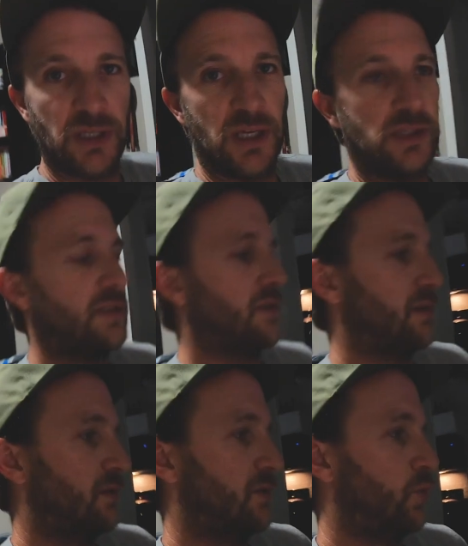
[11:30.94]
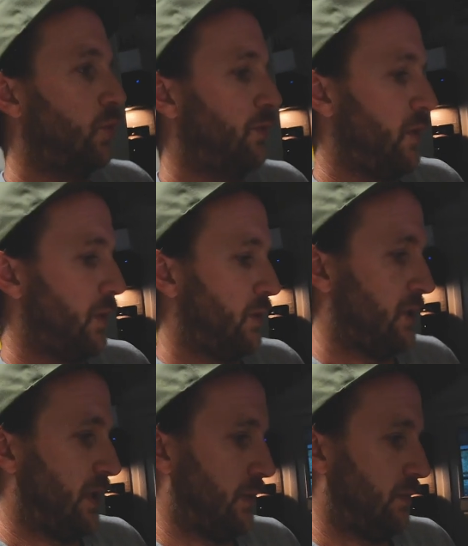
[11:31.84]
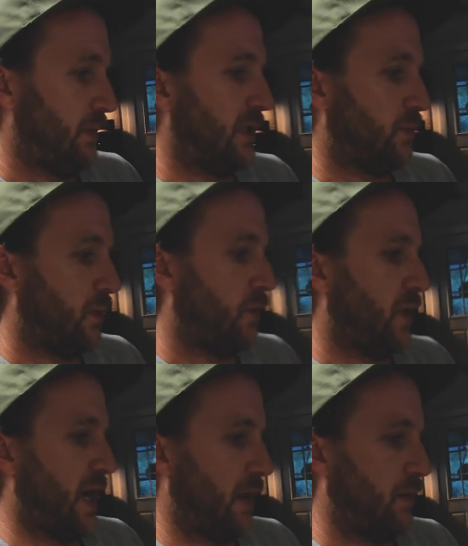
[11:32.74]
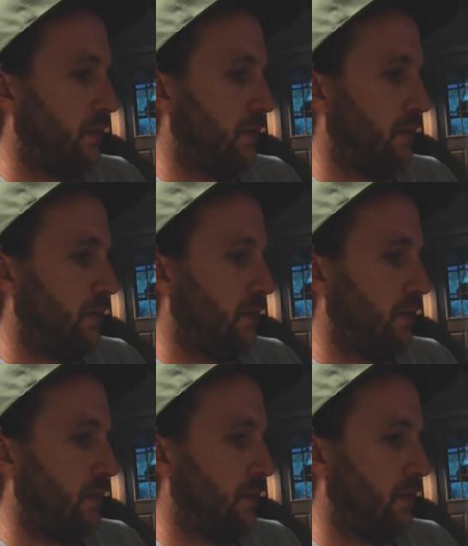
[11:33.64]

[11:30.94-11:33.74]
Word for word: kids' school photos now. That's where we're at.